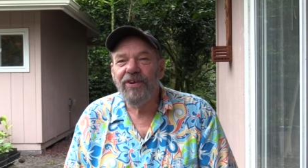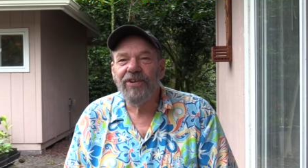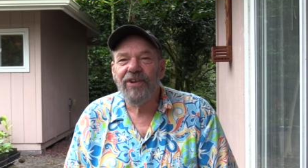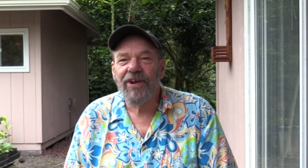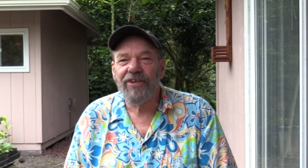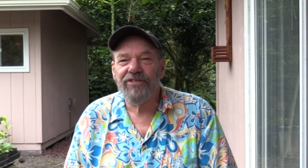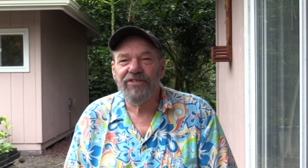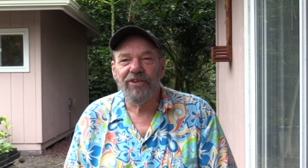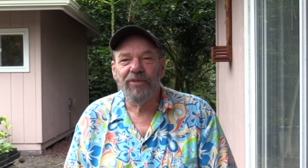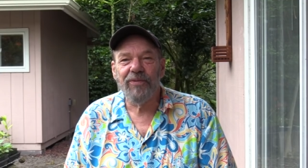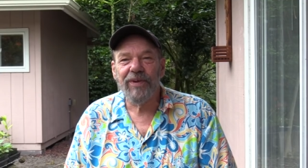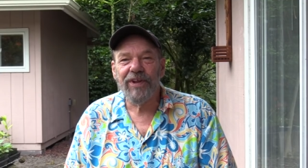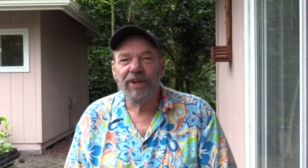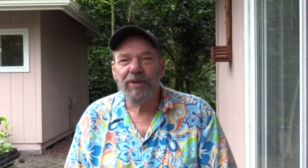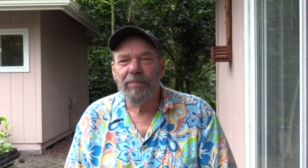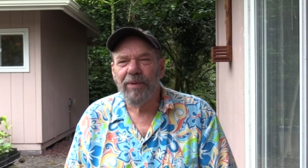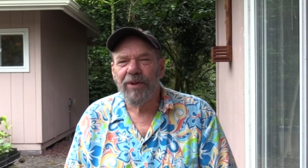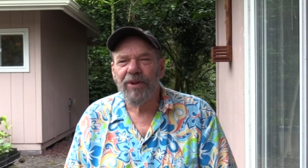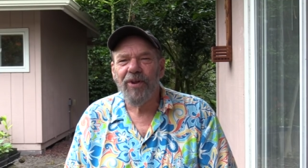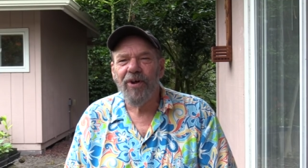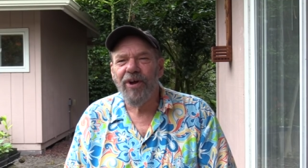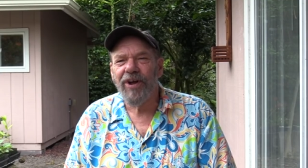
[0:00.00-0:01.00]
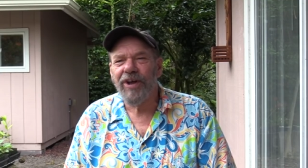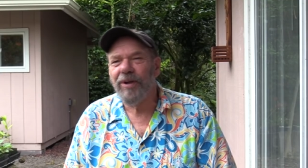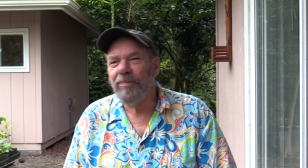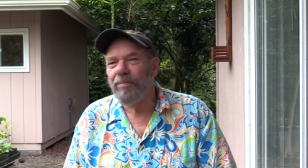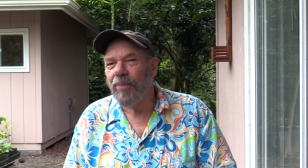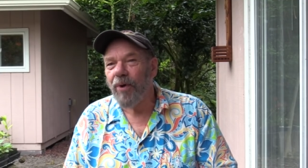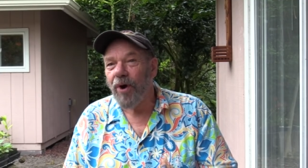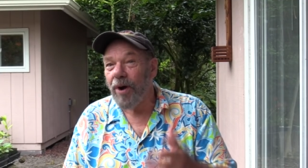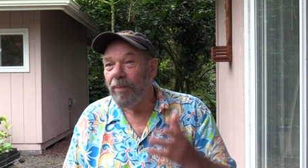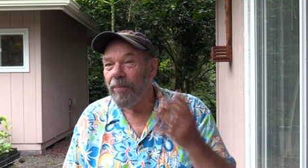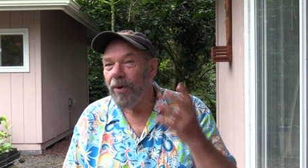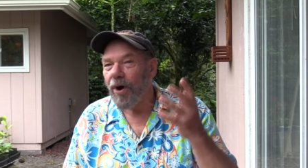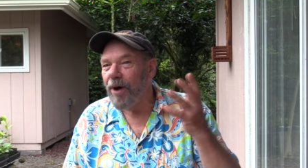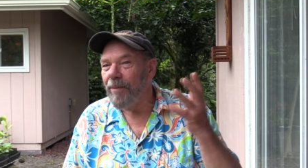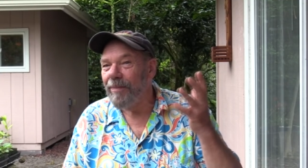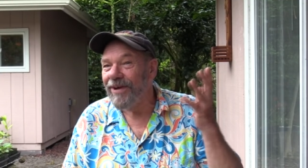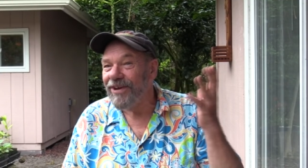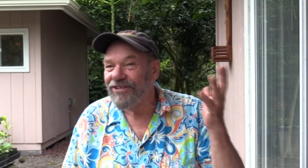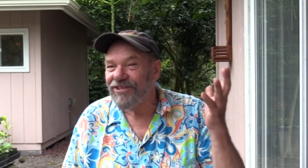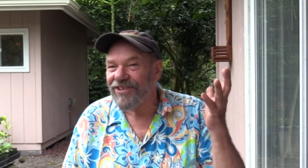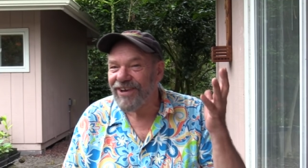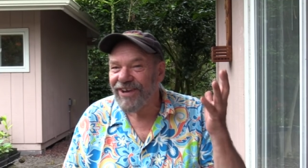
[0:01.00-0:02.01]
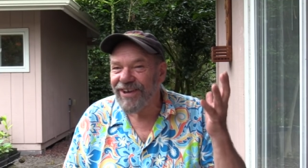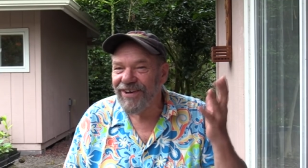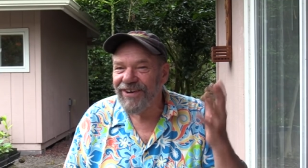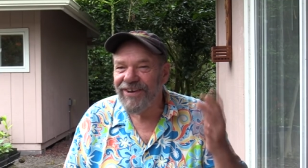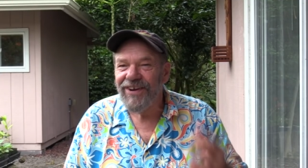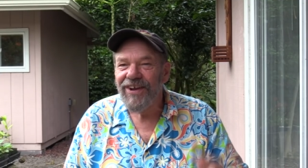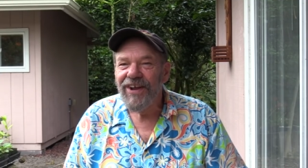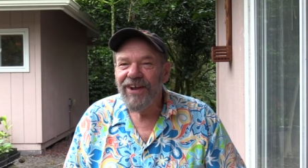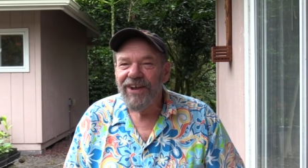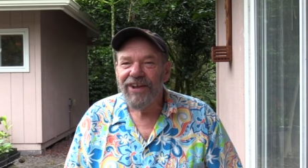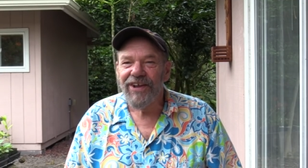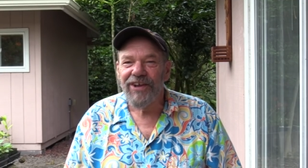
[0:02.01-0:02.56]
doesn't really belong in Paw Paw, Michigan.